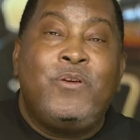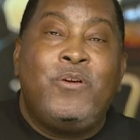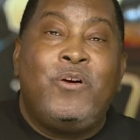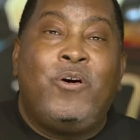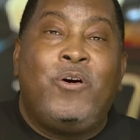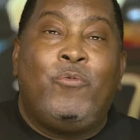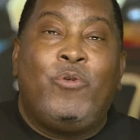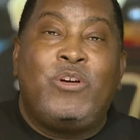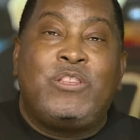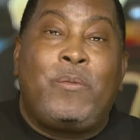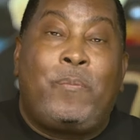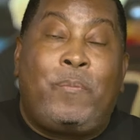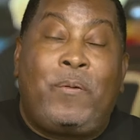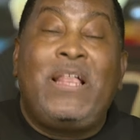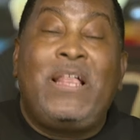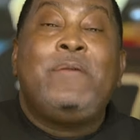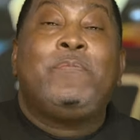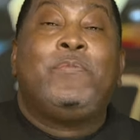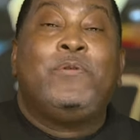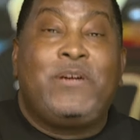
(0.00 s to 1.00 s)
what the
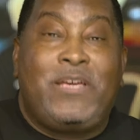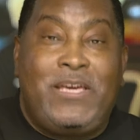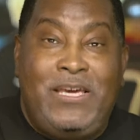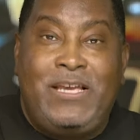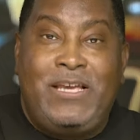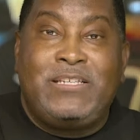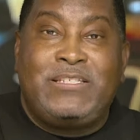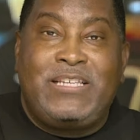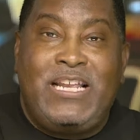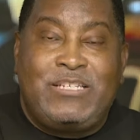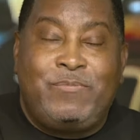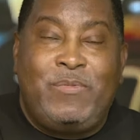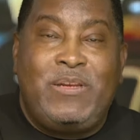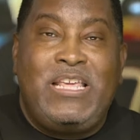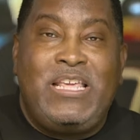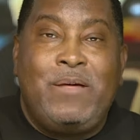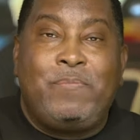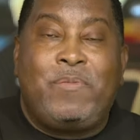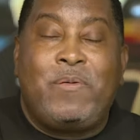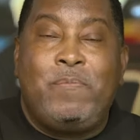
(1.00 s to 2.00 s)
playbook is that's been
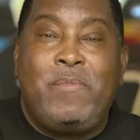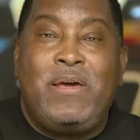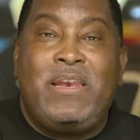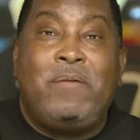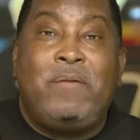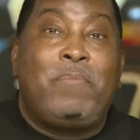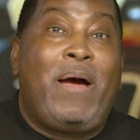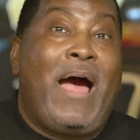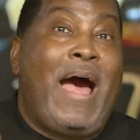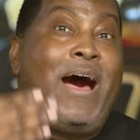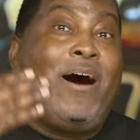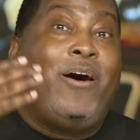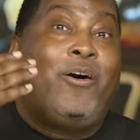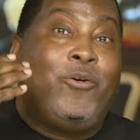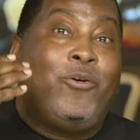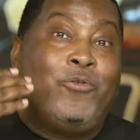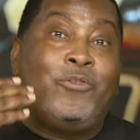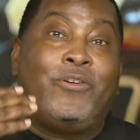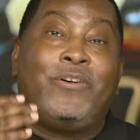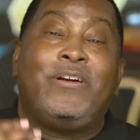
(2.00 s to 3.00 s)
implemented by our
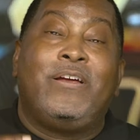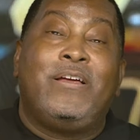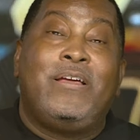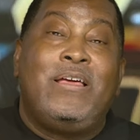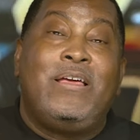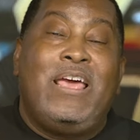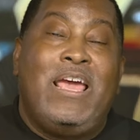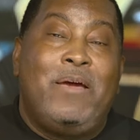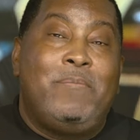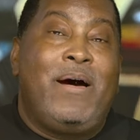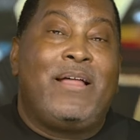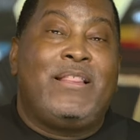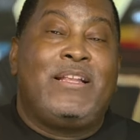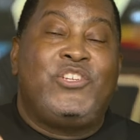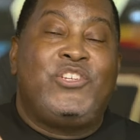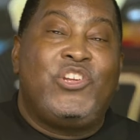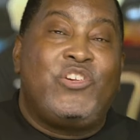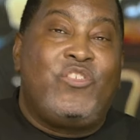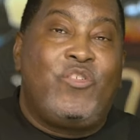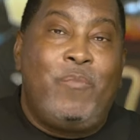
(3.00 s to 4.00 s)
owner and by the
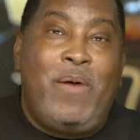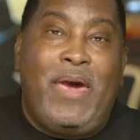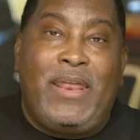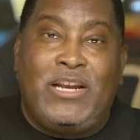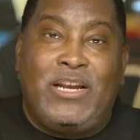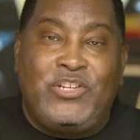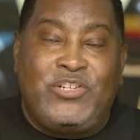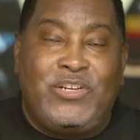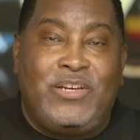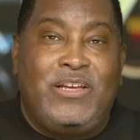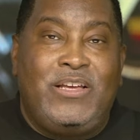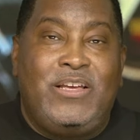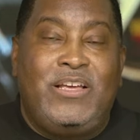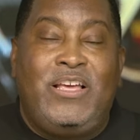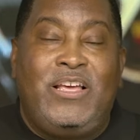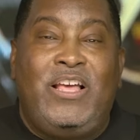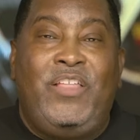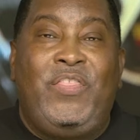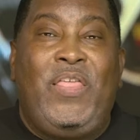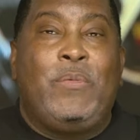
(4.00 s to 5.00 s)
general manager.
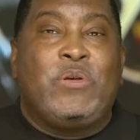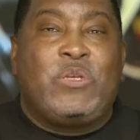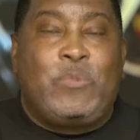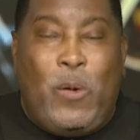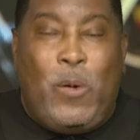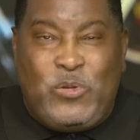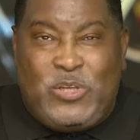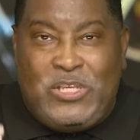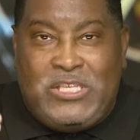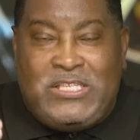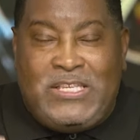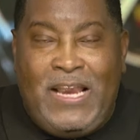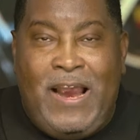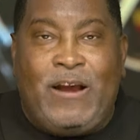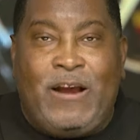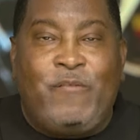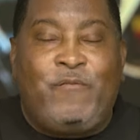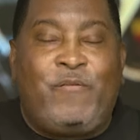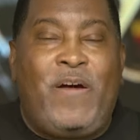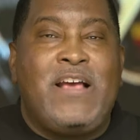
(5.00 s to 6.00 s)
They were supposed to
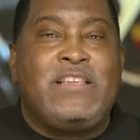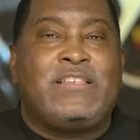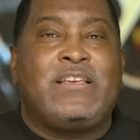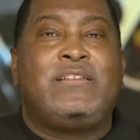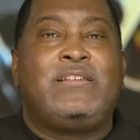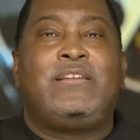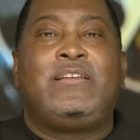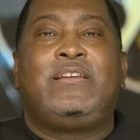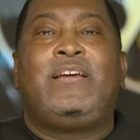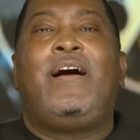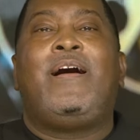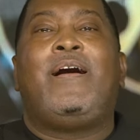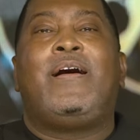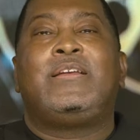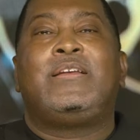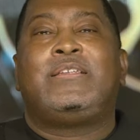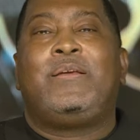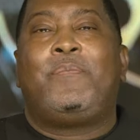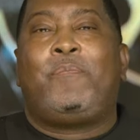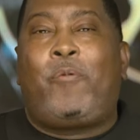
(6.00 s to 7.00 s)
sacrifice unto
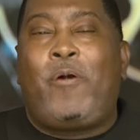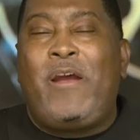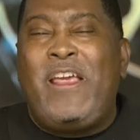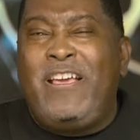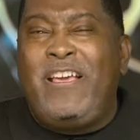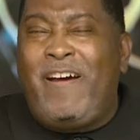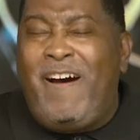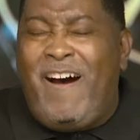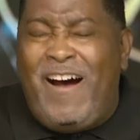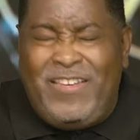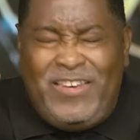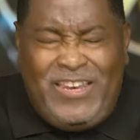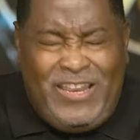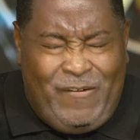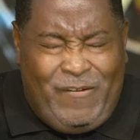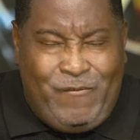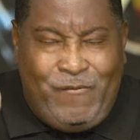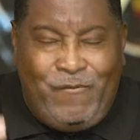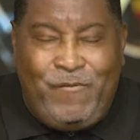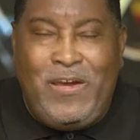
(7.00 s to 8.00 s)
God, to bring God their
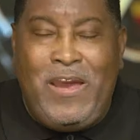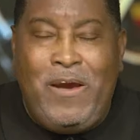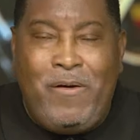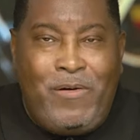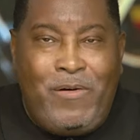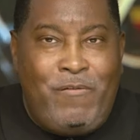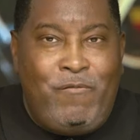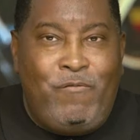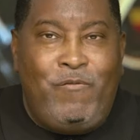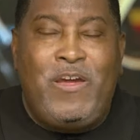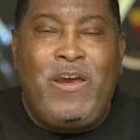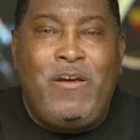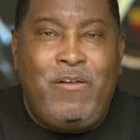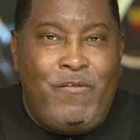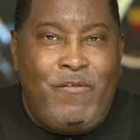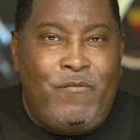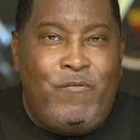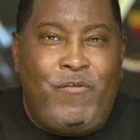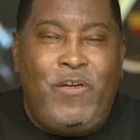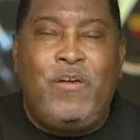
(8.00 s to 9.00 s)
very,
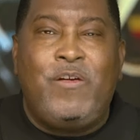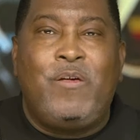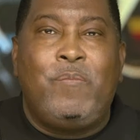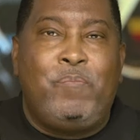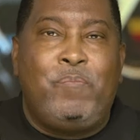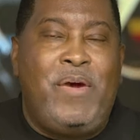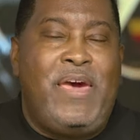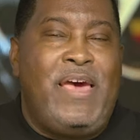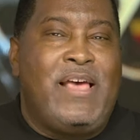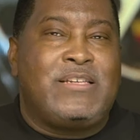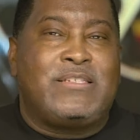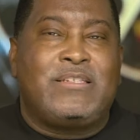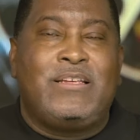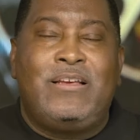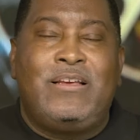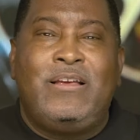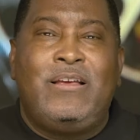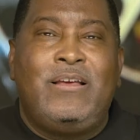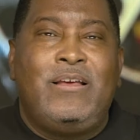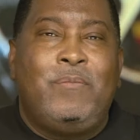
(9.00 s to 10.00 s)
very, very best.
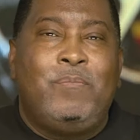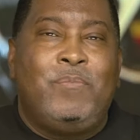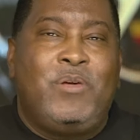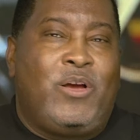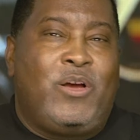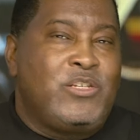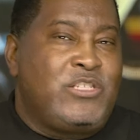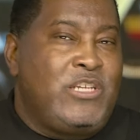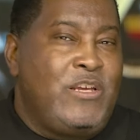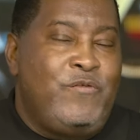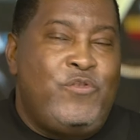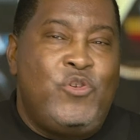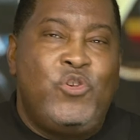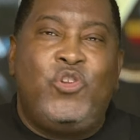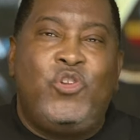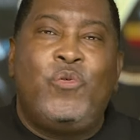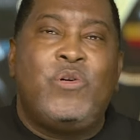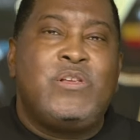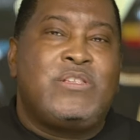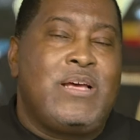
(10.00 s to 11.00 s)
Because if you're
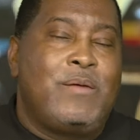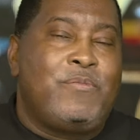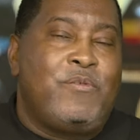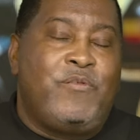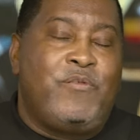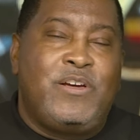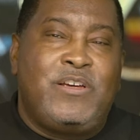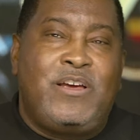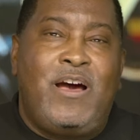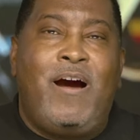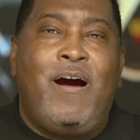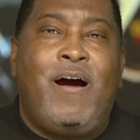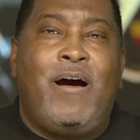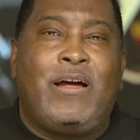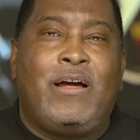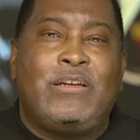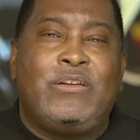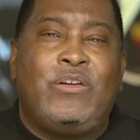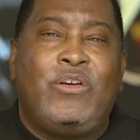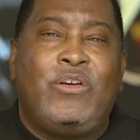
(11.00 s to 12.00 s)
doing something for
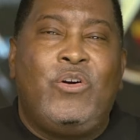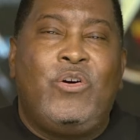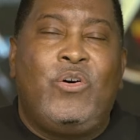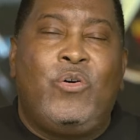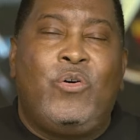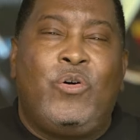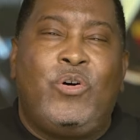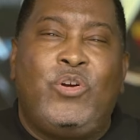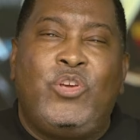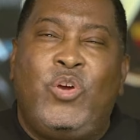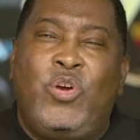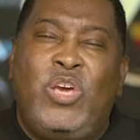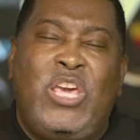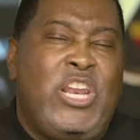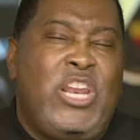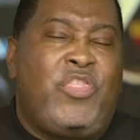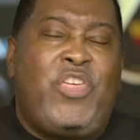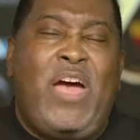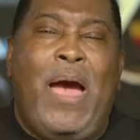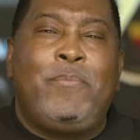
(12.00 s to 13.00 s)
God, or
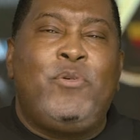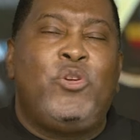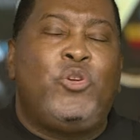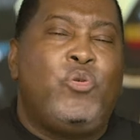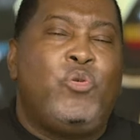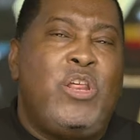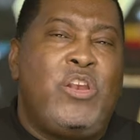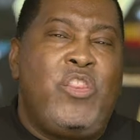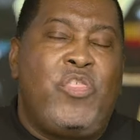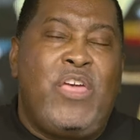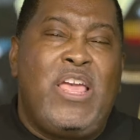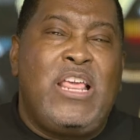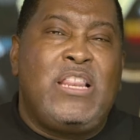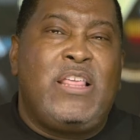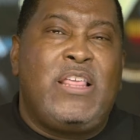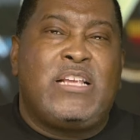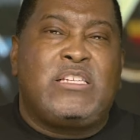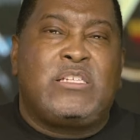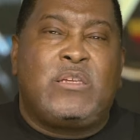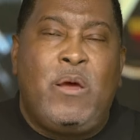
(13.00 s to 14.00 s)
anytime you're doing anything
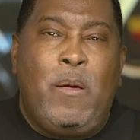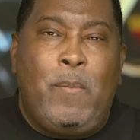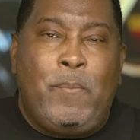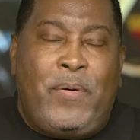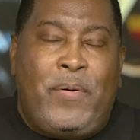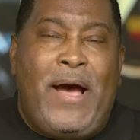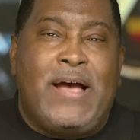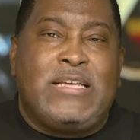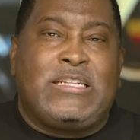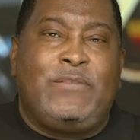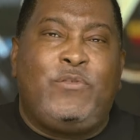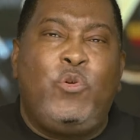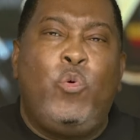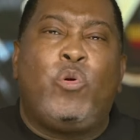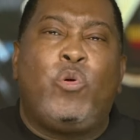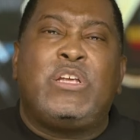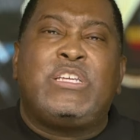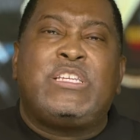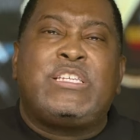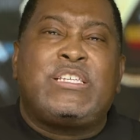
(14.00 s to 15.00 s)
that's positive, you
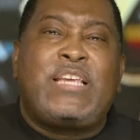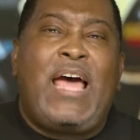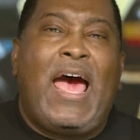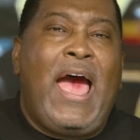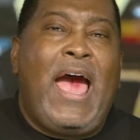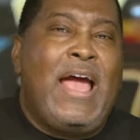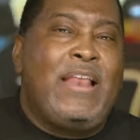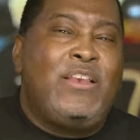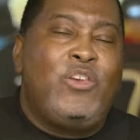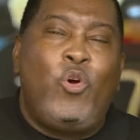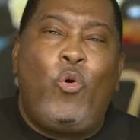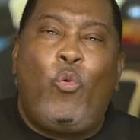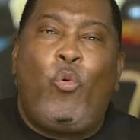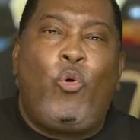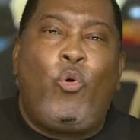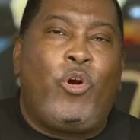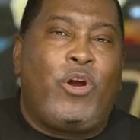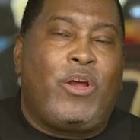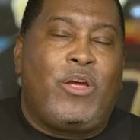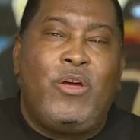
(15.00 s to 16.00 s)
want to sign your
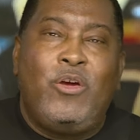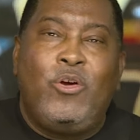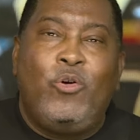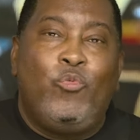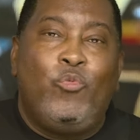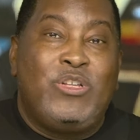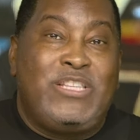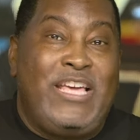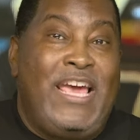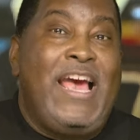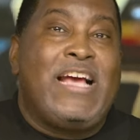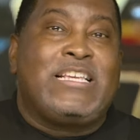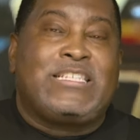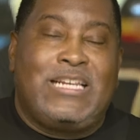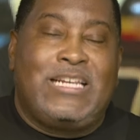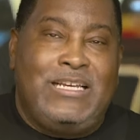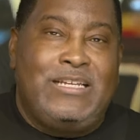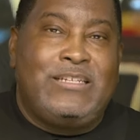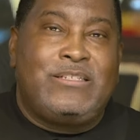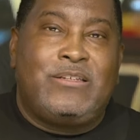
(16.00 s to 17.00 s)
work with
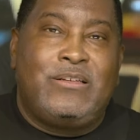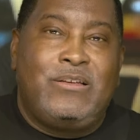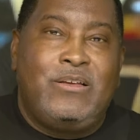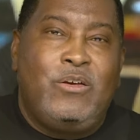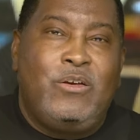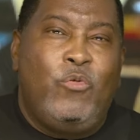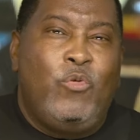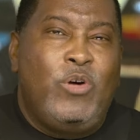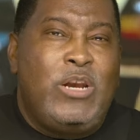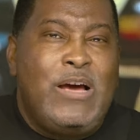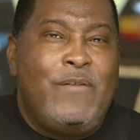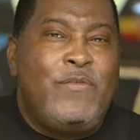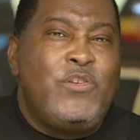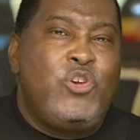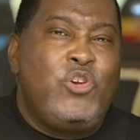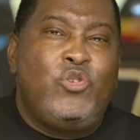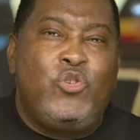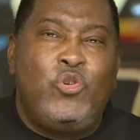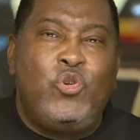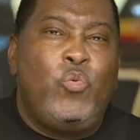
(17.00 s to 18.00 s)
excellence. Whatever
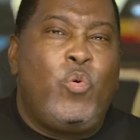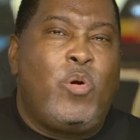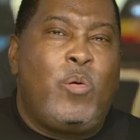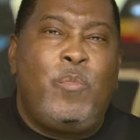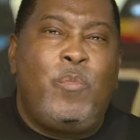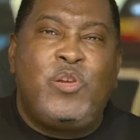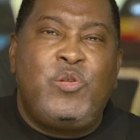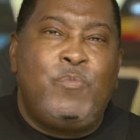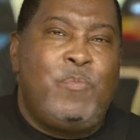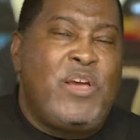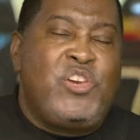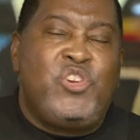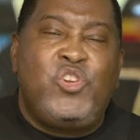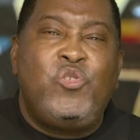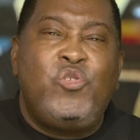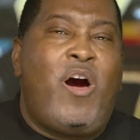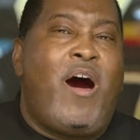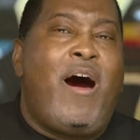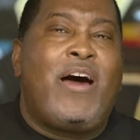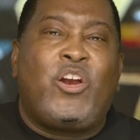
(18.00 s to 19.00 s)
you do, you want to make sure
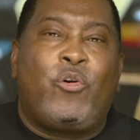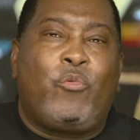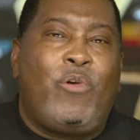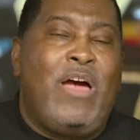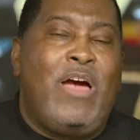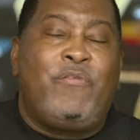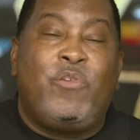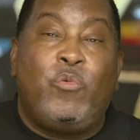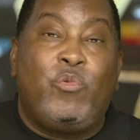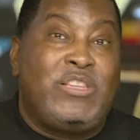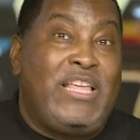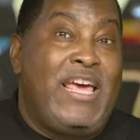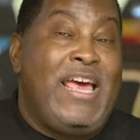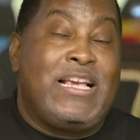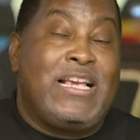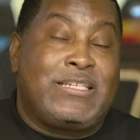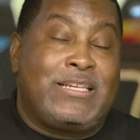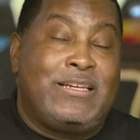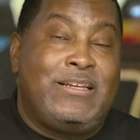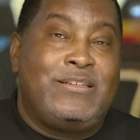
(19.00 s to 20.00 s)
you autograph it with
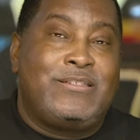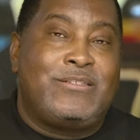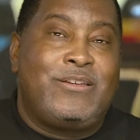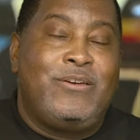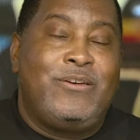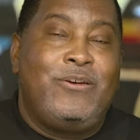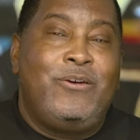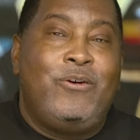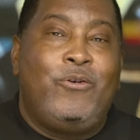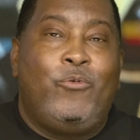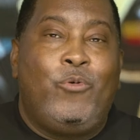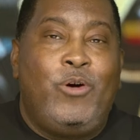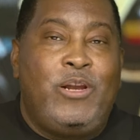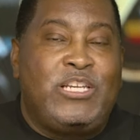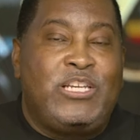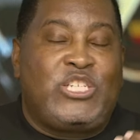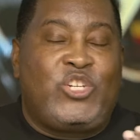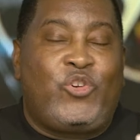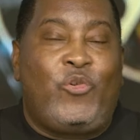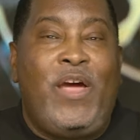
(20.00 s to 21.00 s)
excellence. Well,
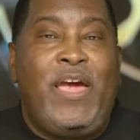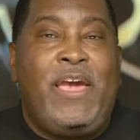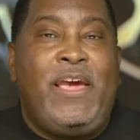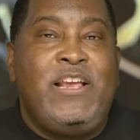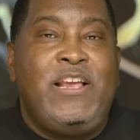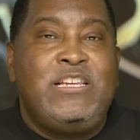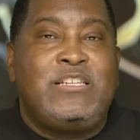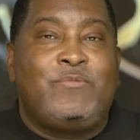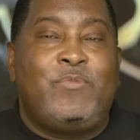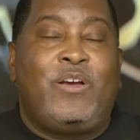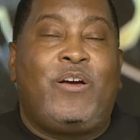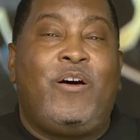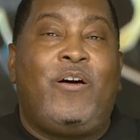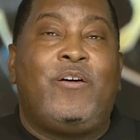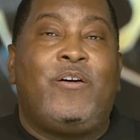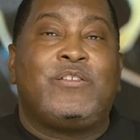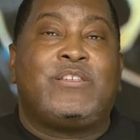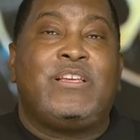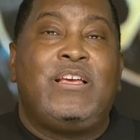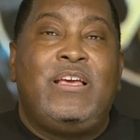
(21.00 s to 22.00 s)
it's strange
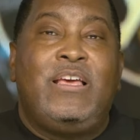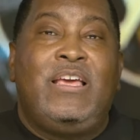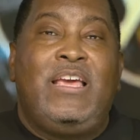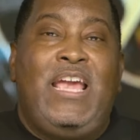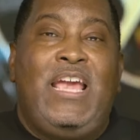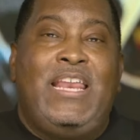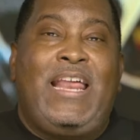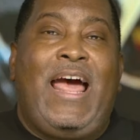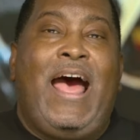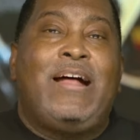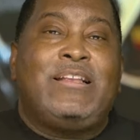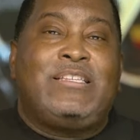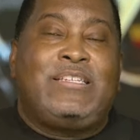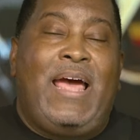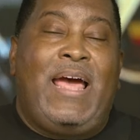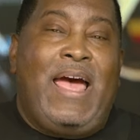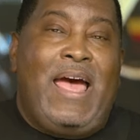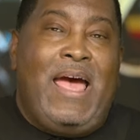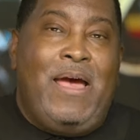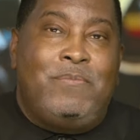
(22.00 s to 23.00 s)
because in our
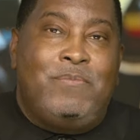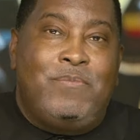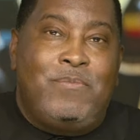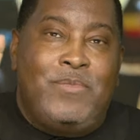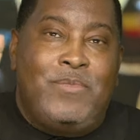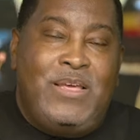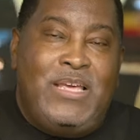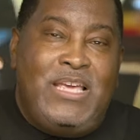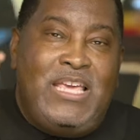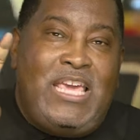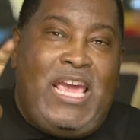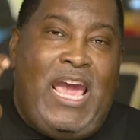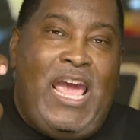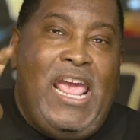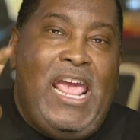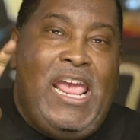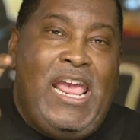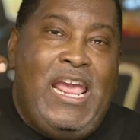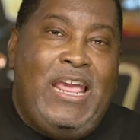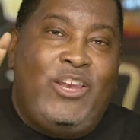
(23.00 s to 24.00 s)
time,
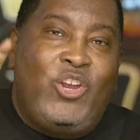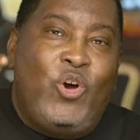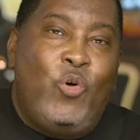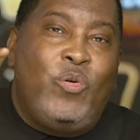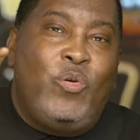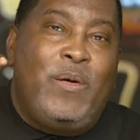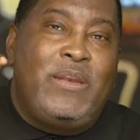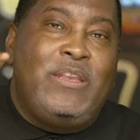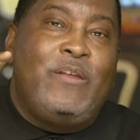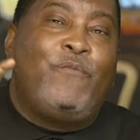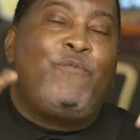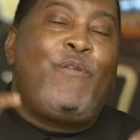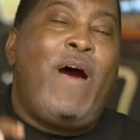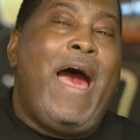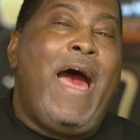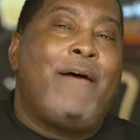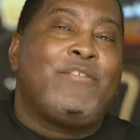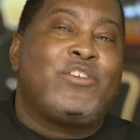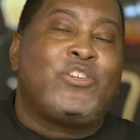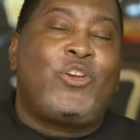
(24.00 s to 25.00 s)
Cain, who would have been the
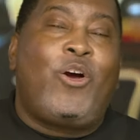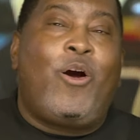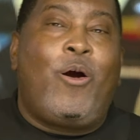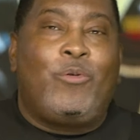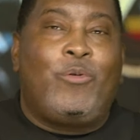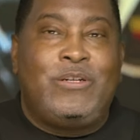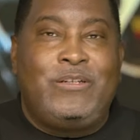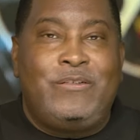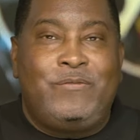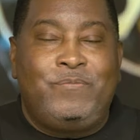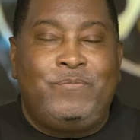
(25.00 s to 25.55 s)
five-star one,